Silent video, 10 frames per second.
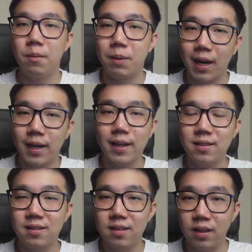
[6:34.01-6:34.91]
But I
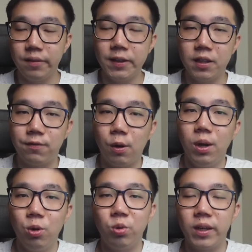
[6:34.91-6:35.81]
guess, given the
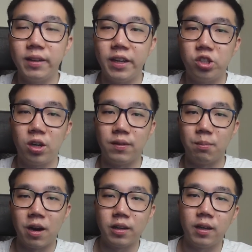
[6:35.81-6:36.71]
forward-looking nature of the
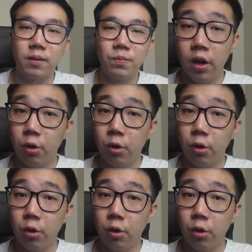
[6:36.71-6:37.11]
market,